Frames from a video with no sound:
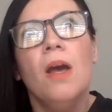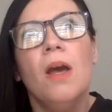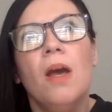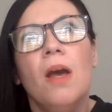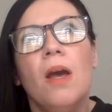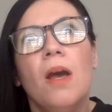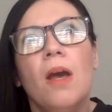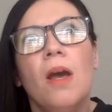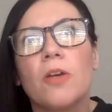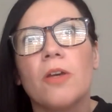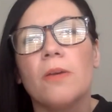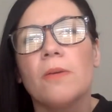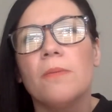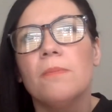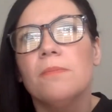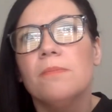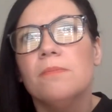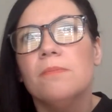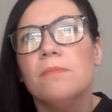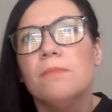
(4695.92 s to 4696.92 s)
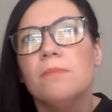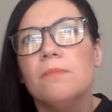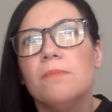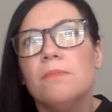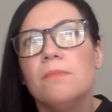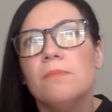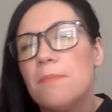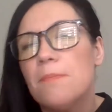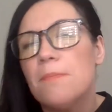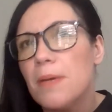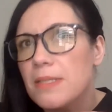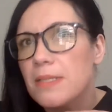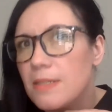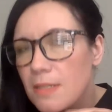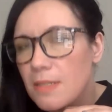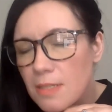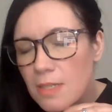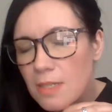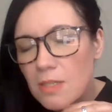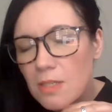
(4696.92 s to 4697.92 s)
look at making better
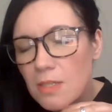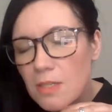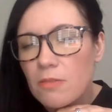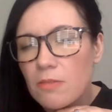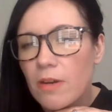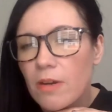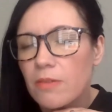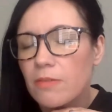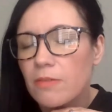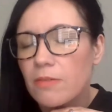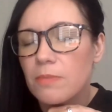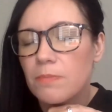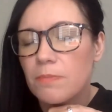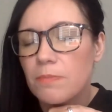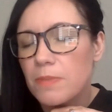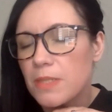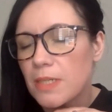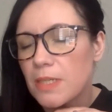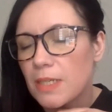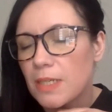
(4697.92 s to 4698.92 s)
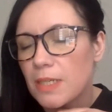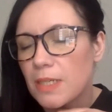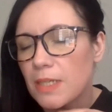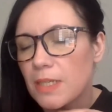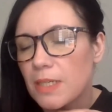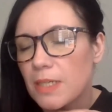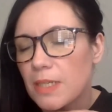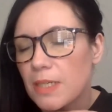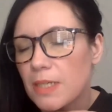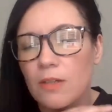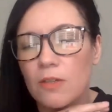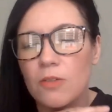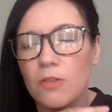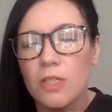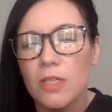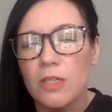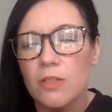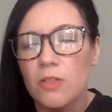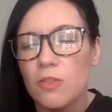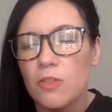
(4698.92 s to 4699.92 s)
decisions around particularly
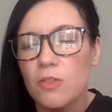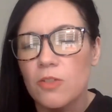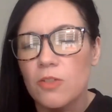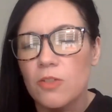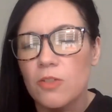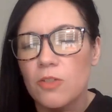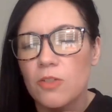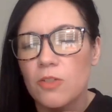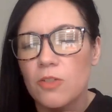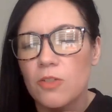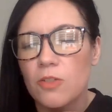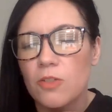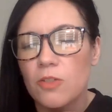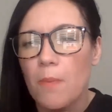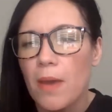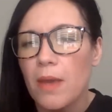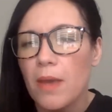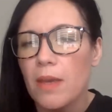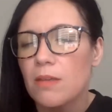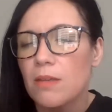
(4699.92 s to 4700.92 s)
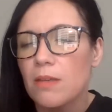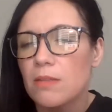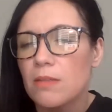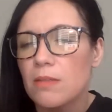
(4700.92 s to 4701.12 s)
technology and the choices that we make.